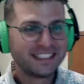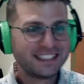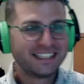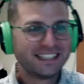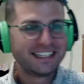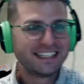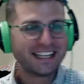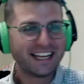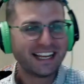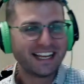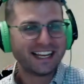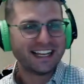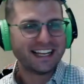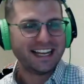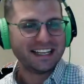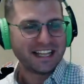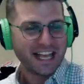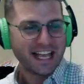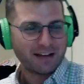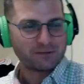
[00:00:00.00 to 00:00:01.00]

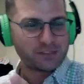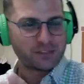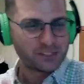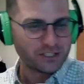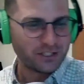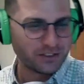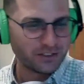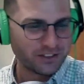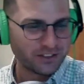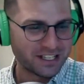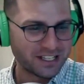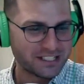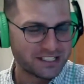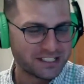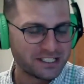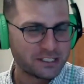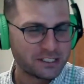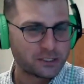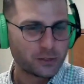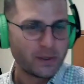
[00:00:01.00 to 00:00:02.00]
And you have shows on
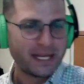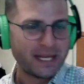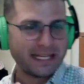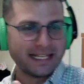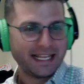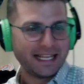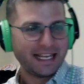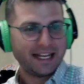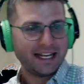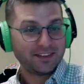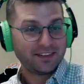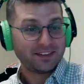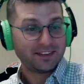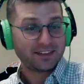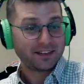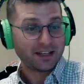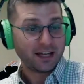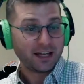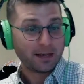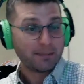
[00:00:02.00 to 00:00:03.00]
Joanna Gaines'
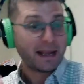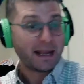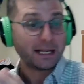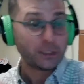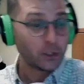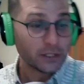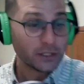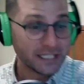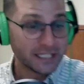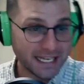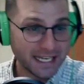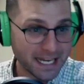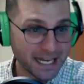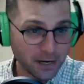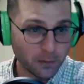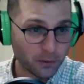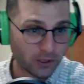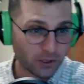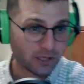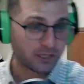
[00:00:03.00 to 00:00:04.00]
Magnolia
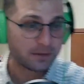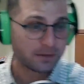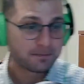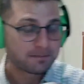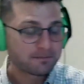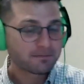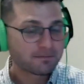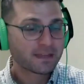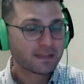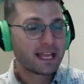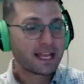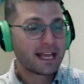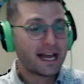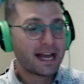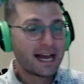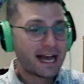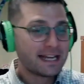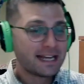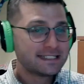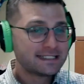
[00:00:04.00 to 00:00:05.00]
Network.
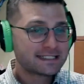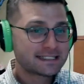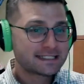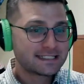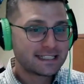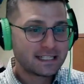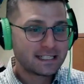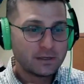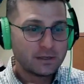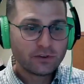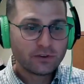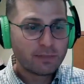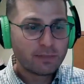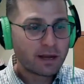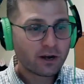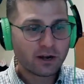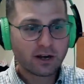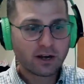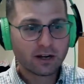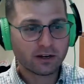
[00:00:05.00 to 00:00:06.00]
Who's a better
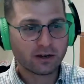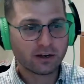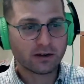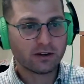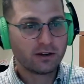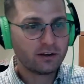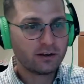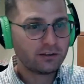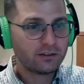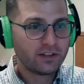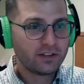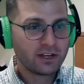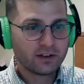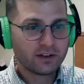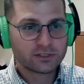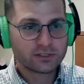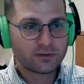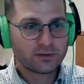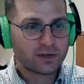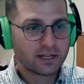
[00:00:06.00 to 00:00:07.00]
hugger, Jose or
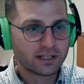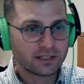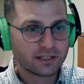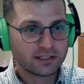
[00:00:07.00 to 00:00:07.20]
Joanna?